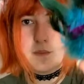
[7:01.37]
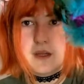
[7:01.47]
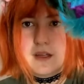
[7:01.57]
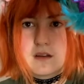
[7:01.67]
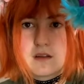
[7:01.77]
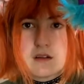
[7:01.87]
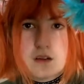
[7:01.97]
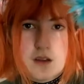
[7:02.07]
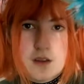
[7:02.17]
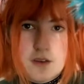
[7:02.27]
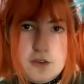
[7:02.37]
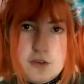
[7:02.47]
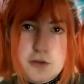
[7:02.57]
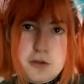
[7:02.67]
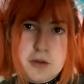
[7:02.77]
pin,
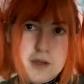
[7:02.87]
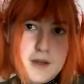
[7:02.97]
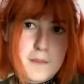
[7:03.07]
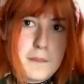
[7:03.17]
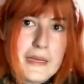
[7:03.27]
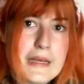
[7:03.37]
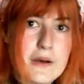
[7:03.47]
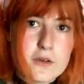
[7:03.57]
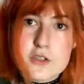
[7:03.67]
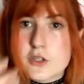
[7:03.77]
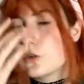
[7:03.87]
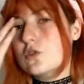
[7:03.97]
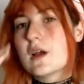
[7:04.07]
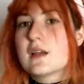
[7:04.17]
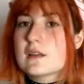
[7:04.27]
so you can pin it onto your
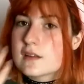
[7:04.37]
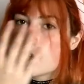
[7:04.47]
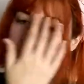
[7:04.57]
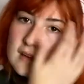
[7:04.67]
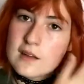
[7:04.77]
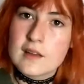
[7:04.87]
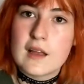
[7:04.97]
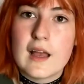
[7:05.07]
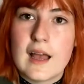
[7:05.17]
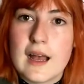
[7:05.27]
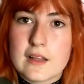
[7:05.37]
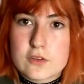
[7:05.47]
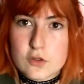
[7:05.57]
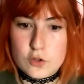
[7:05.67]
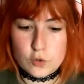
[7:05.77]
dress
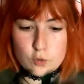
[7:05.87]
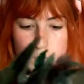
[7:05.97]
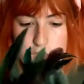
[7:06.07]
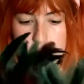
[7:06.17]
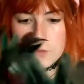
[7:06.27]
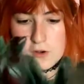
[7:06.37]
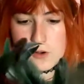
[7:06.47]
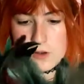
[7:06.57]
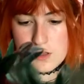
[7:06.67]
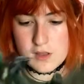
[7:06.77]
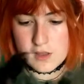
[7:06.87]
as you wish for.